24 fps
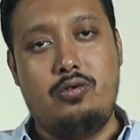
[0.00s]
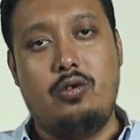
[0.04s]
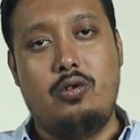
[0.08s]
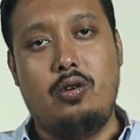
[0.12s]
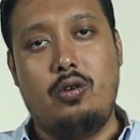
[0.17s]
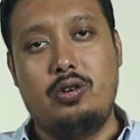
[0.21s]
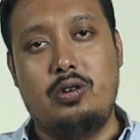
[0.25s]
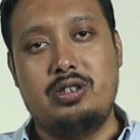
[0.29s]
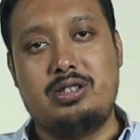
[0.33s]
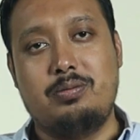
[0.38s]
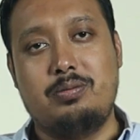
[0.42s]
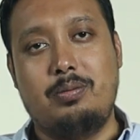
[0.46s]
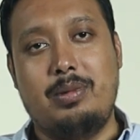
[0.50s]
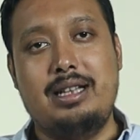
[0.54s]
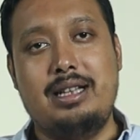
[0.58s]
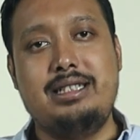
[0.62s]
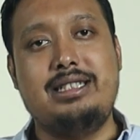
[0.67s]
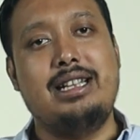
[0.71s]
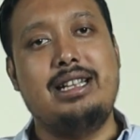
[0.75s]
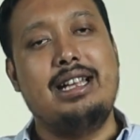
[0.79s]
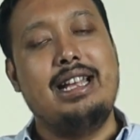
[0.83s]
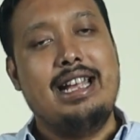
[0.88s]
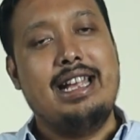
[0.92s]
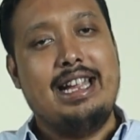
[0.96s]
go
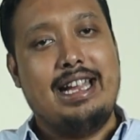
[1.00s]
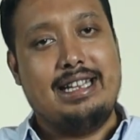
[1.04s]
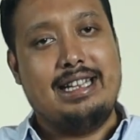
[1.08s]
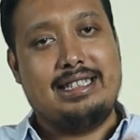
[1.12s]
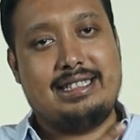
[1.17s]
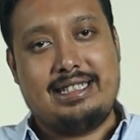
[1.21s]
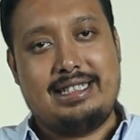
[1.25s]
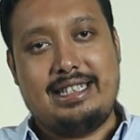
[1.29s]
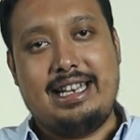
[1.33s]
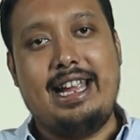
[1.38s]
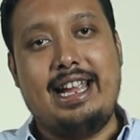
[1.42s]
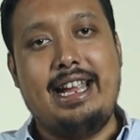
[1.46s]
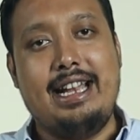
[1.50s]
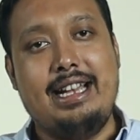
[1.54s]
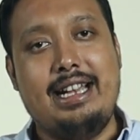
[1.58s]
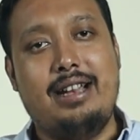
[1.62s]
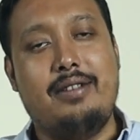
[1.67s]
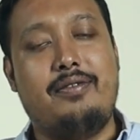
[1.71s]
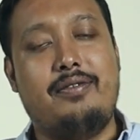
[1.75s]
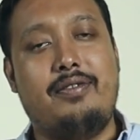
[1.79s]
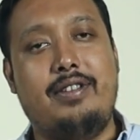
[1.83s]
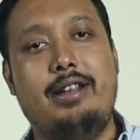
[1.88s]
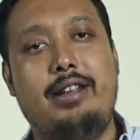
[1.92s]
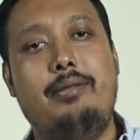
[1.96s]
much, stay in
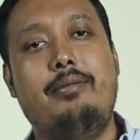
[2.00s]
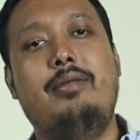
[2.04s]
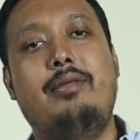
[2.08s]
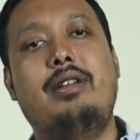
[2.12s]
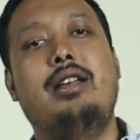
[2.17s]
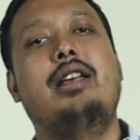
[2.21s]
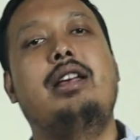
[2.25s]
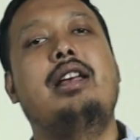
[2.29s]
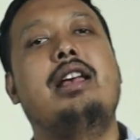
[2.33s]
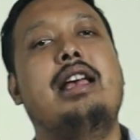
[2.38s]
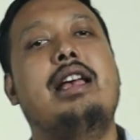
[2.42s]
the film,